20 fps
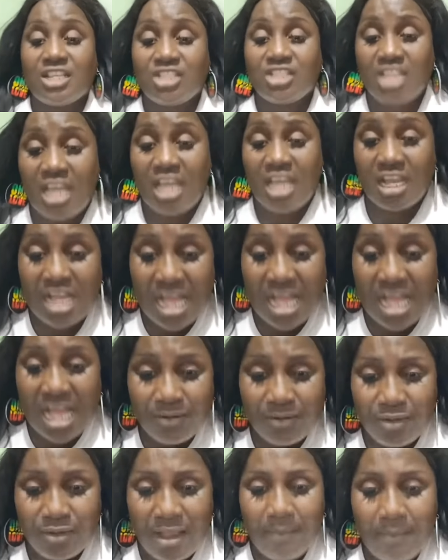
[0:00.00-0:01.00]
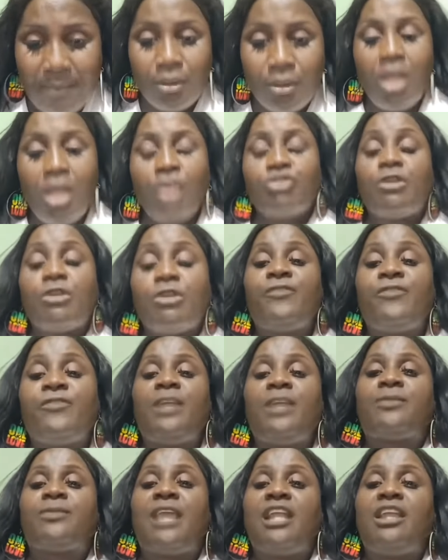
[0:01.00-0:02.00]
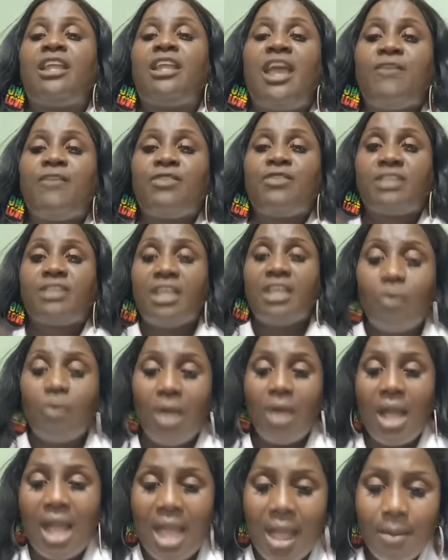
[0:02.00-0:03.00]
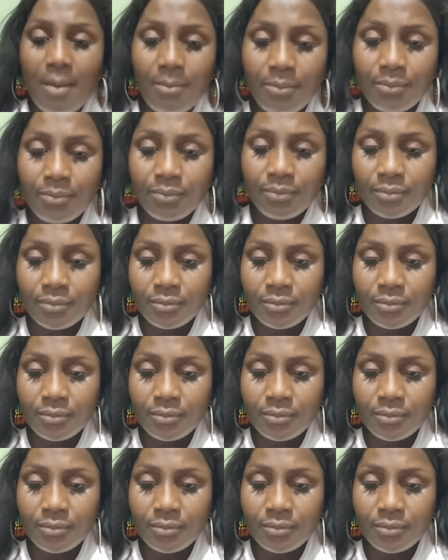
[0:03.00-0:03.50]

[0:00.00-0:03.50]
she a call from. So Philip tell you everything what happened.